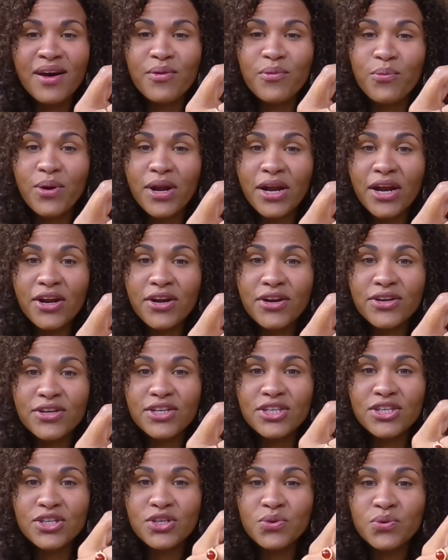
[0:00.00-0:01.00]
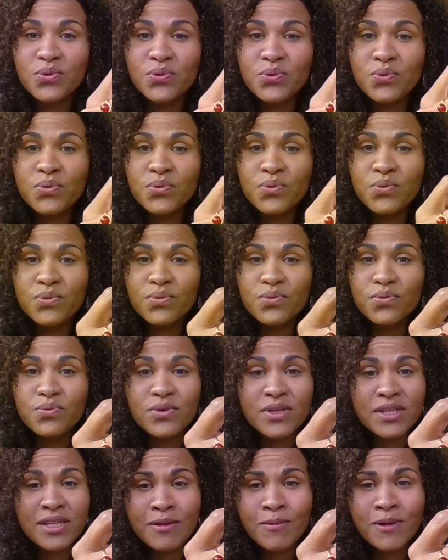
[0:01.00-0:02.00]
where you
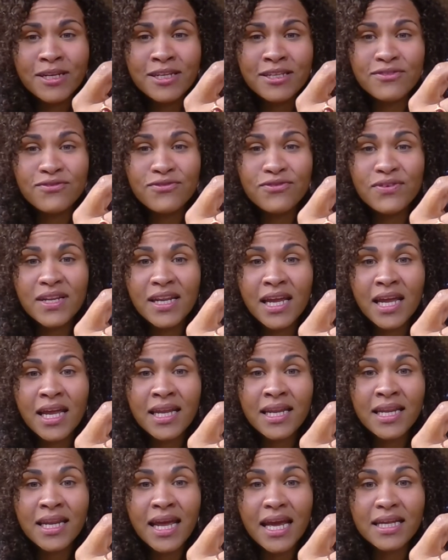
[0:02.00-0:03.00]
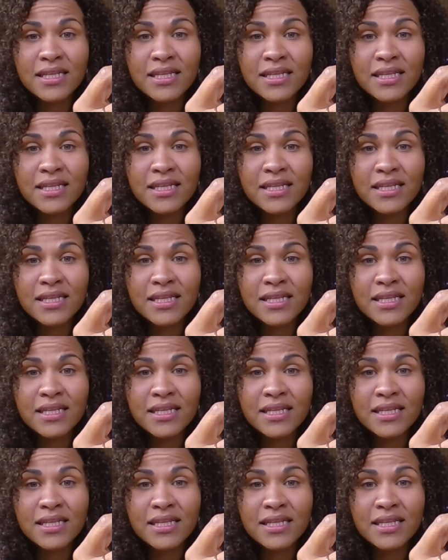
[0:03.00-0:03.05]
really wanted to fit in,